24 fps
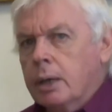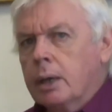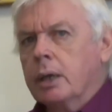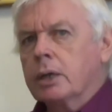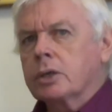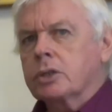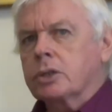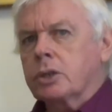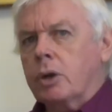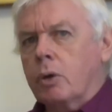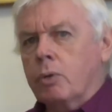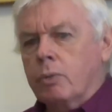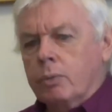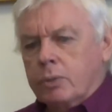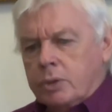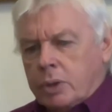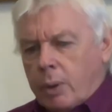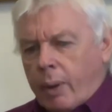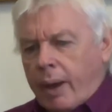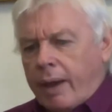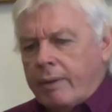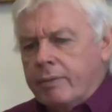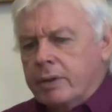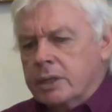So
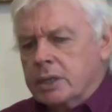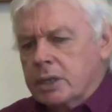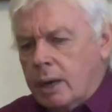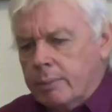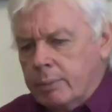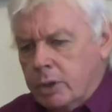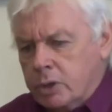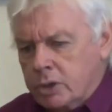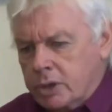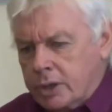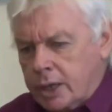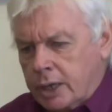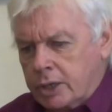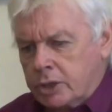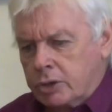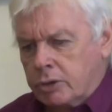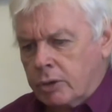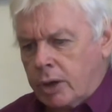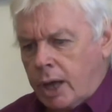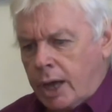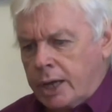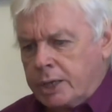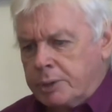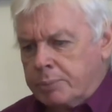every time you
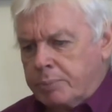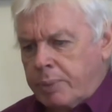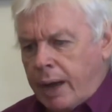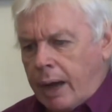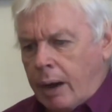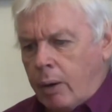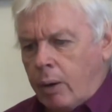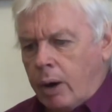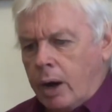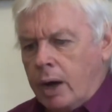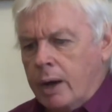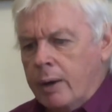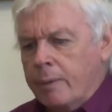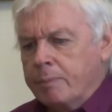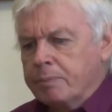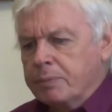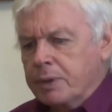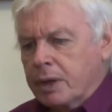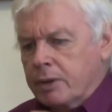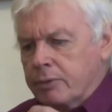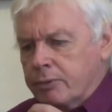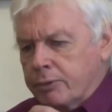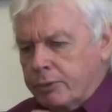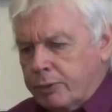centralize power,
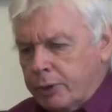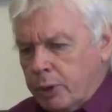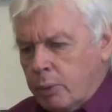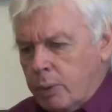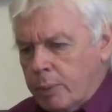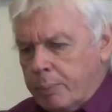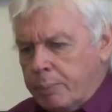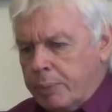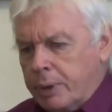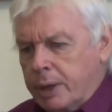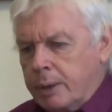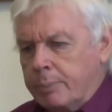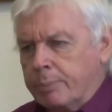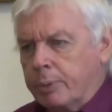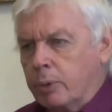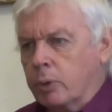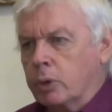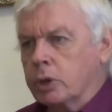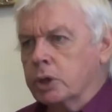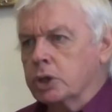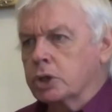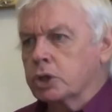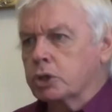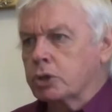fewer people
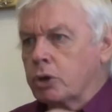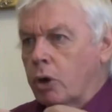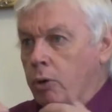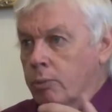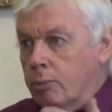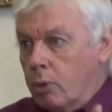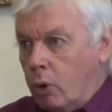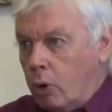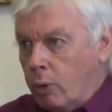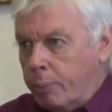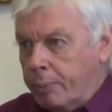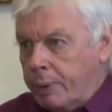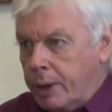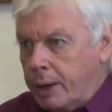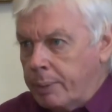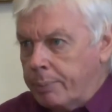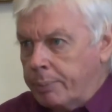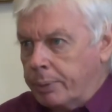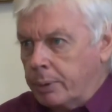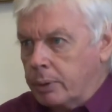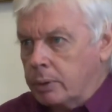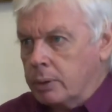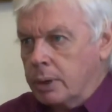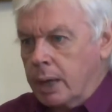control more
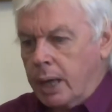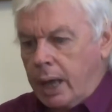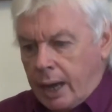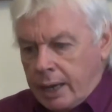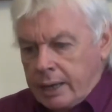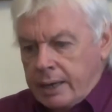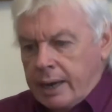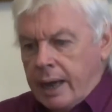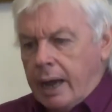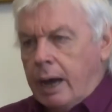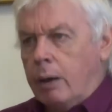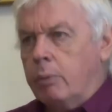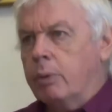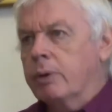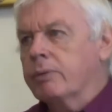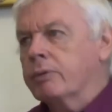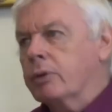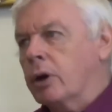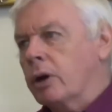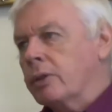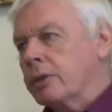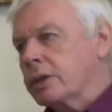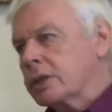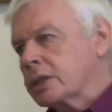people. And now we've
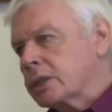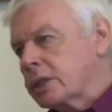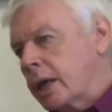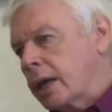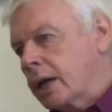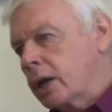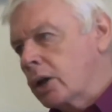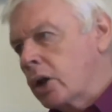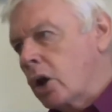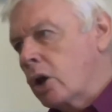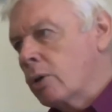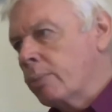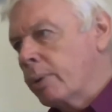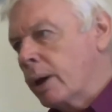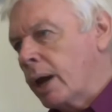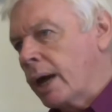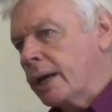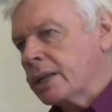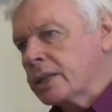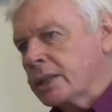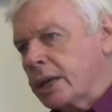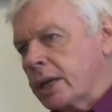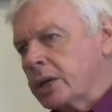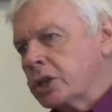got this thing,
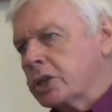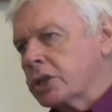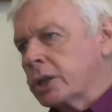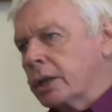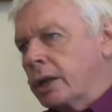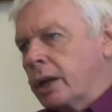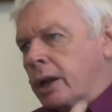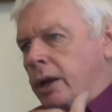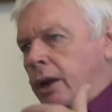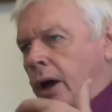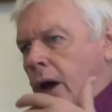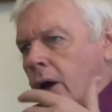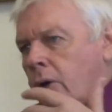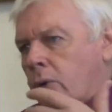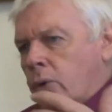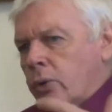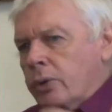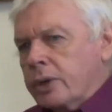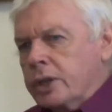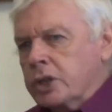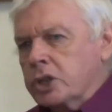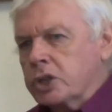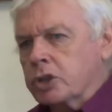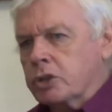globalization, and all
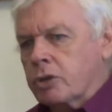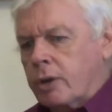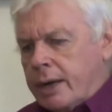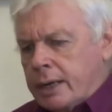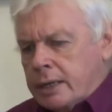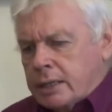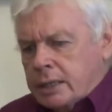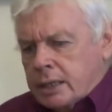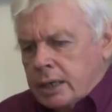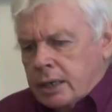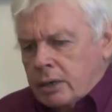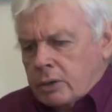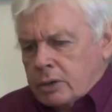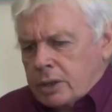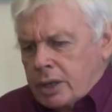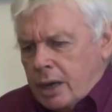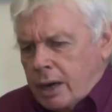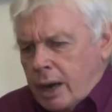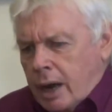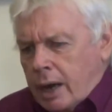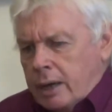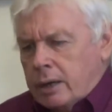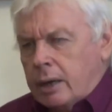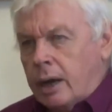these trade deals, and
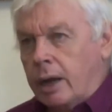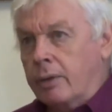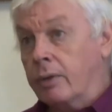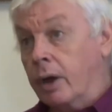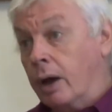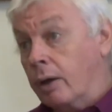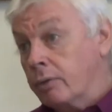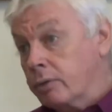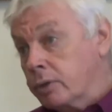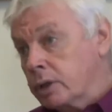the